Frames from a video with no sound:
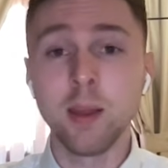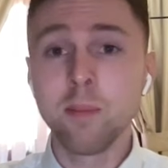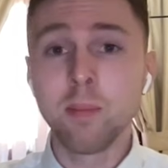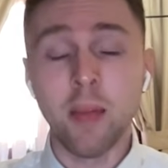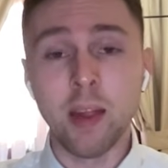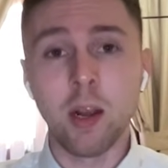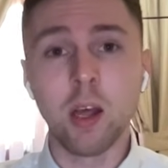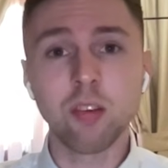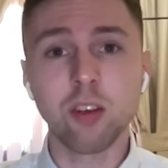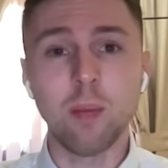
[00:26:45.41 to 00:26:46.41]
And then
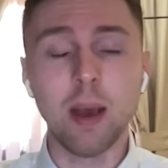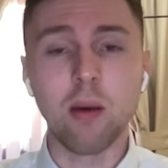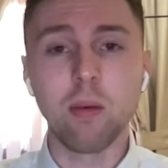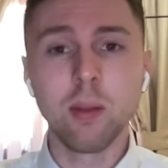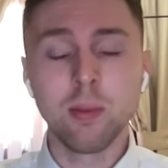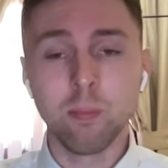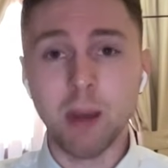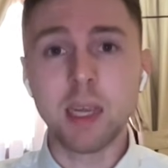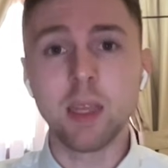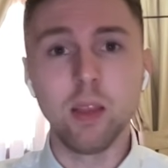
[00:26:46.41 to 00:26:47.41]
last time out,
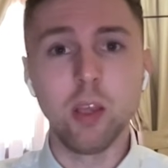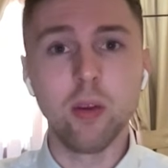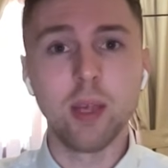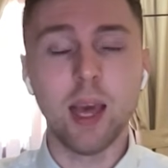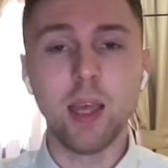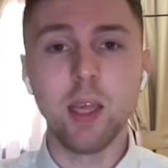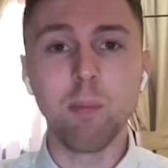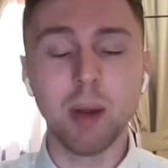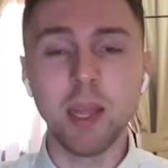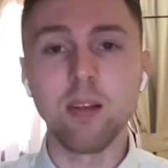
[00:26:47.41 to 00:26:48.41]
back in the UK, he
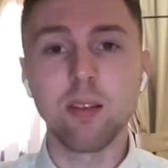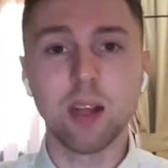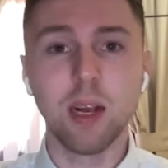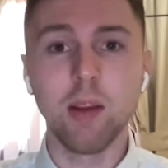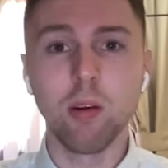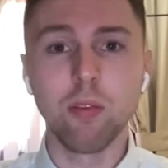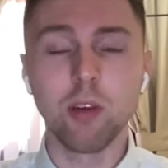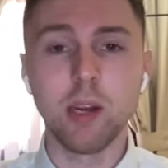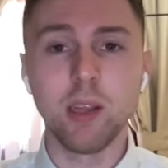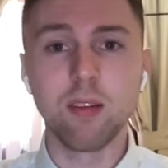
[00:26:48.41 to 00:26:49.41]
blitzed clear of
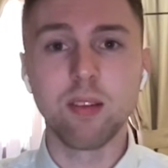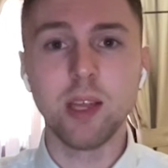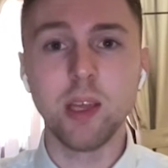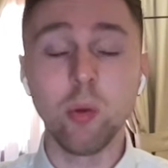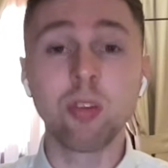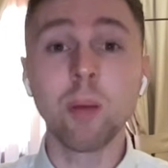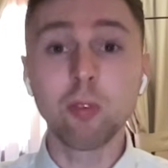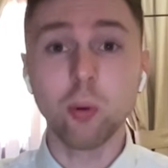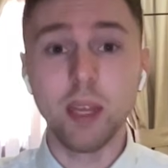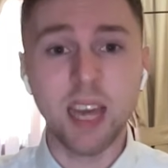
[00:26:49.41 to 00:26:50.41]
Tyrrhenian Sea, who
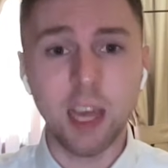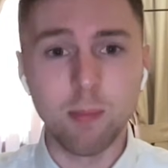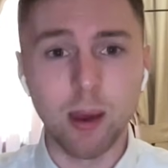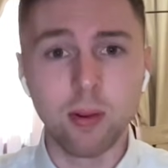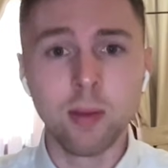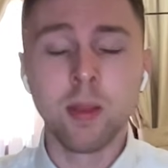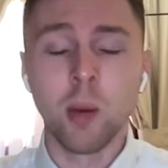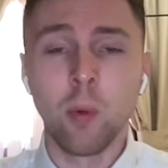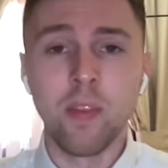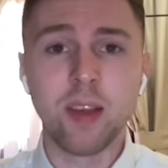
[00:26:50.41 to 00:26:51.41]
subsequently came out and
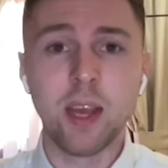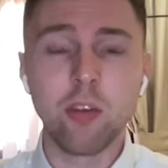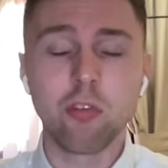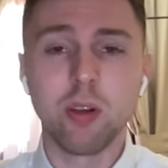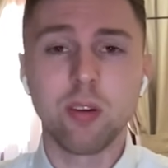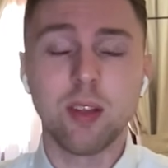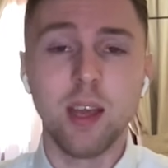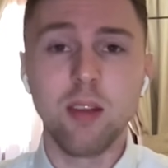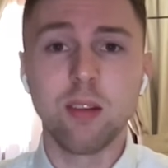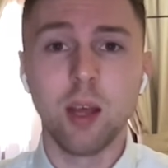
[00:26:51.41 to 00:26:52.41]
won the Tantric
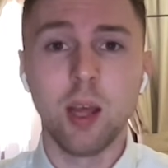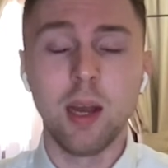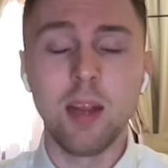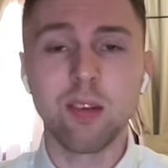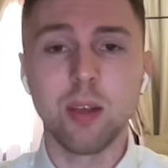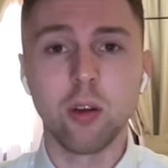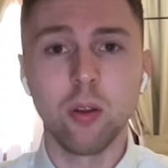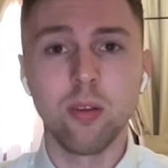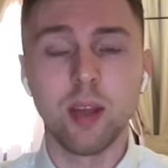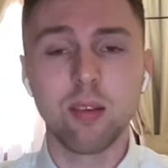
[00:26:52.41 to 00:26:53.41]
Stakes, a listed
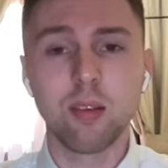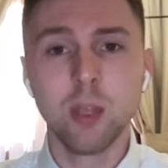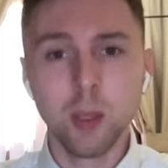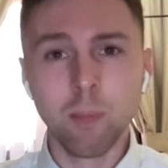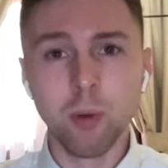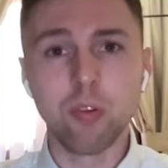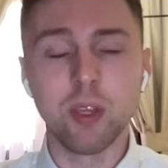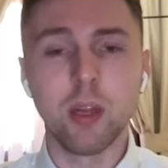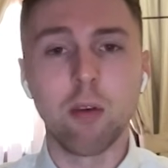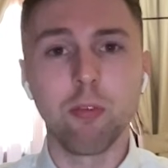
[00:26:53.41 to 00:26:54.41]
contest, boosting
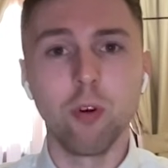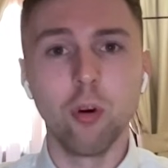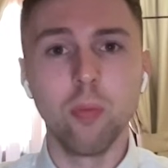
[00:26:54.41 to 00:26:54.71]
that form.